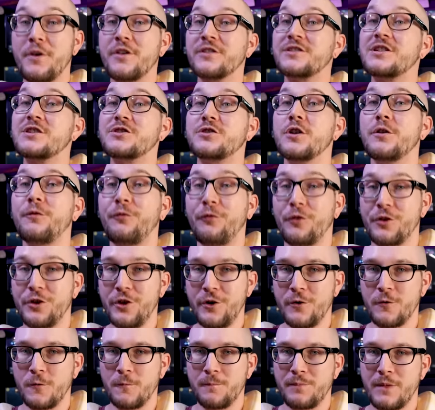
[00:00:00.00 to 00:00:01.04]
But this is good for
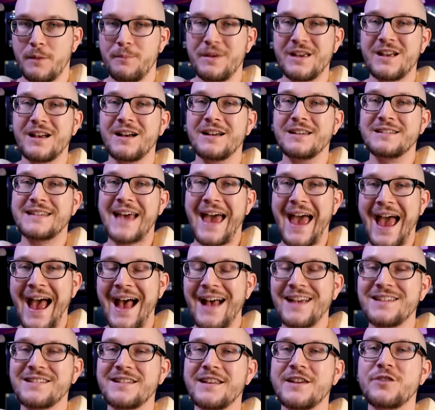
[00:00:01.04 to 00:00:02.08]
you because
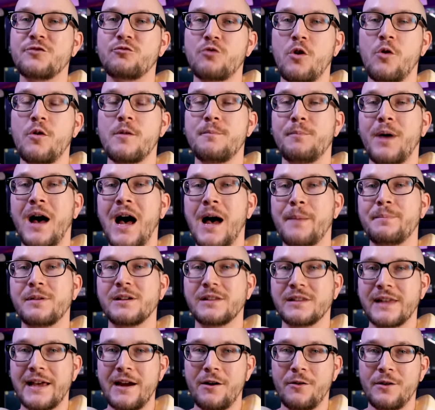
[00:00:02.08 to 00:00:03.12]
as they grow in
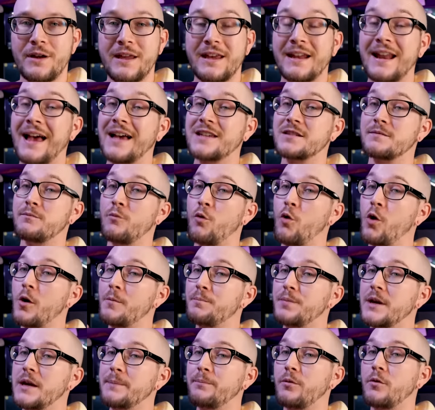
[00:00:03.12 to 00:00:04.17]
popularity and as more
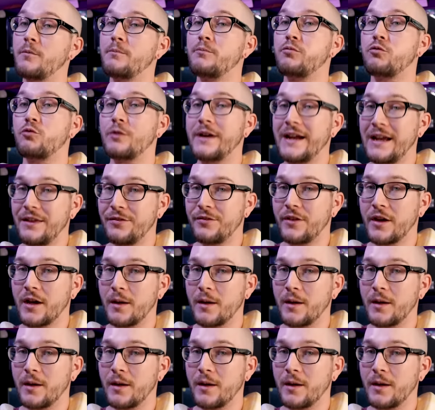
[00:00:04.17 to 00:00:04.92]
people breed